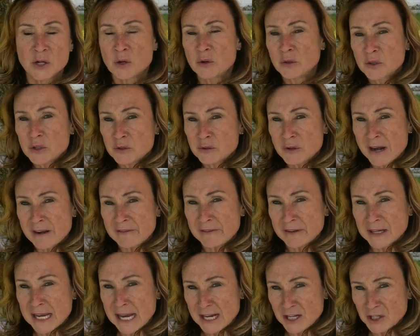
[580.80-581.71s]
Cold
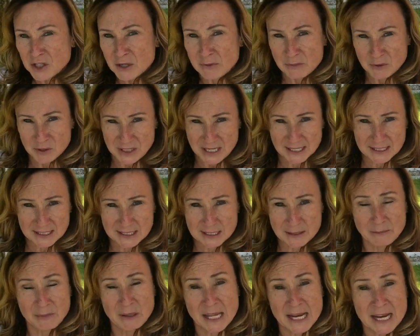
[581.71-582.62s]
stratification protects
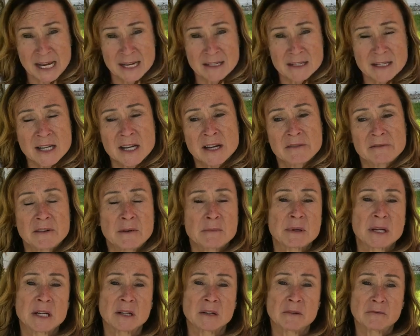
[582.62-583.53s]
the plant
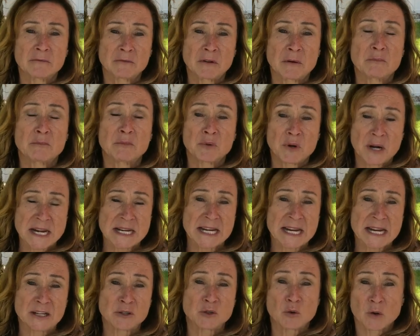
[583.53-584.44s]
from
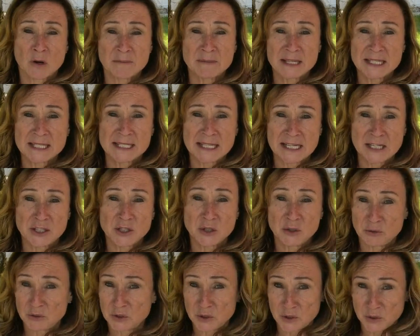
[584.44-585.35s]
breaking dormancy
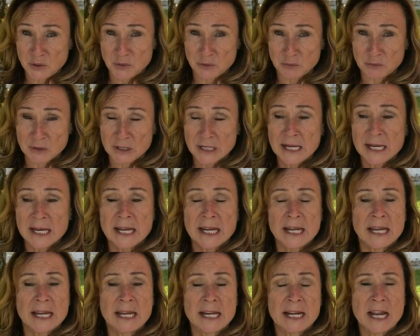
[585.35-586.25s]
too soon.
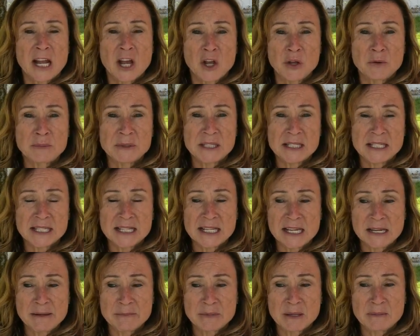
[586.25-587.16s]
It helps to
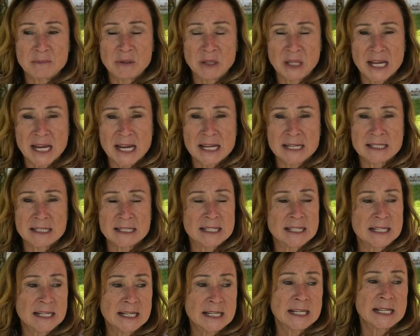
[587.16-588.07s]
keep the
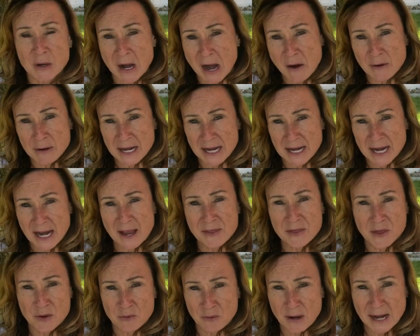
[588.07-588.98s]
plant sprouting
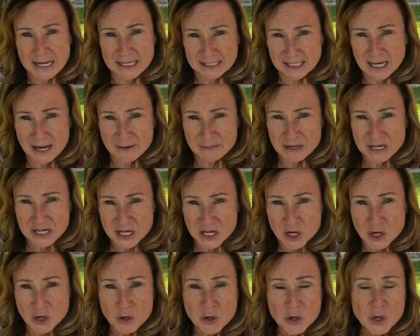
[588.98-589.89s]
at the right time of
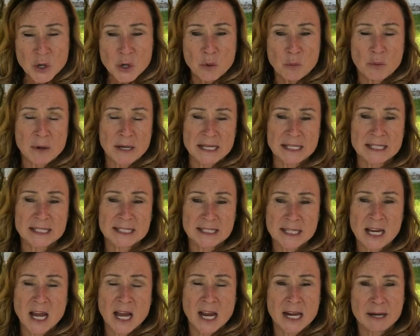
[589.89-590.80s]
year, when
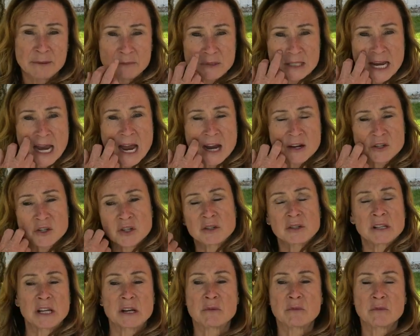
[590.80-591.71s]
it's time to
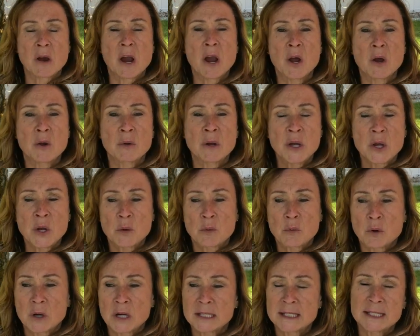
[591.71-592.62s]
actually grow,
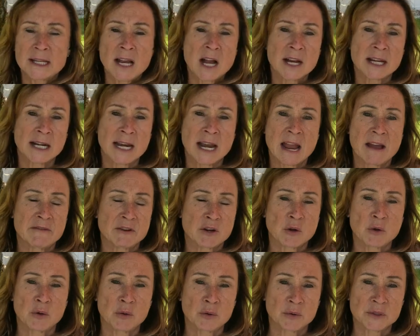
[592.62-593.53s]
where it's not going to have
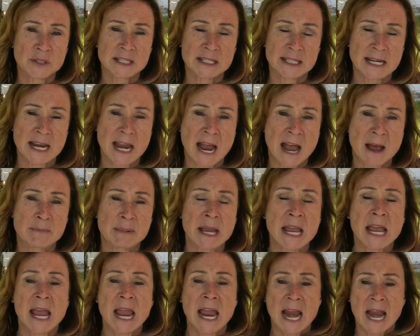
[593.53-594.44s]
a cold snap
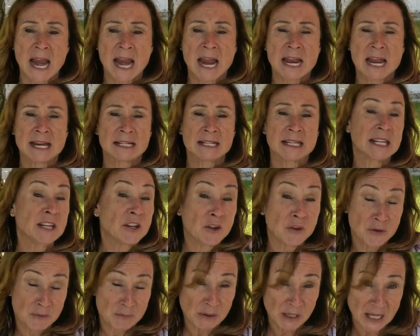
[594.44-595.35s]
and
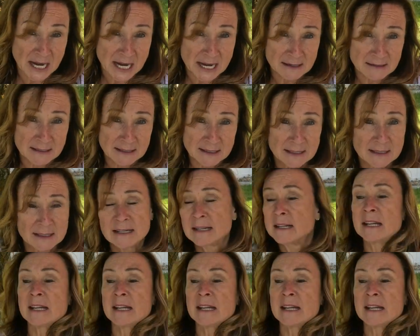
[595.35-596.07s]
kill the plant.